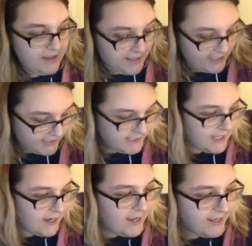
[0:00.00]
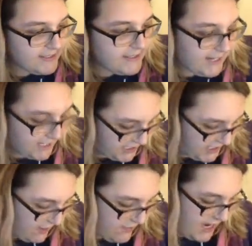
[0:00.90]
this is like
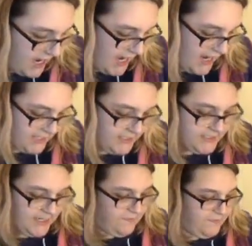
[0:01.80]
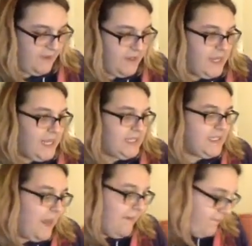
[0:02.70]
stationery and stuff.
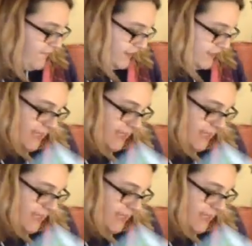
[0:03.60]
So this